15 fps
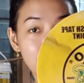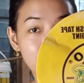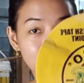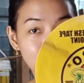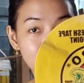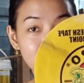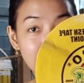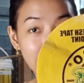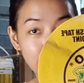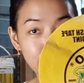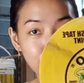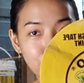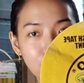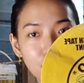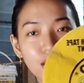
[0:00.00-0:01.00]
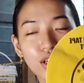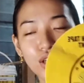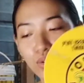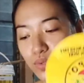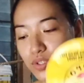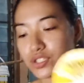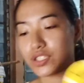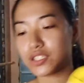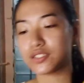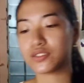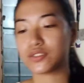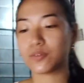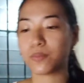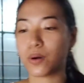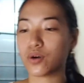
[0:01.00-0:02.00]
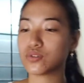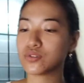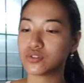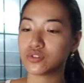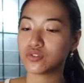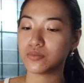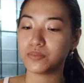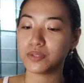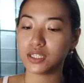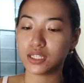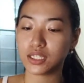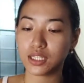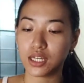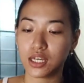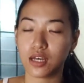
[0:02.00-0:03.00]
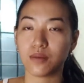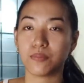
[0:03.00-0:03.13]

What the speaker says: mesh tape, which is supposed to be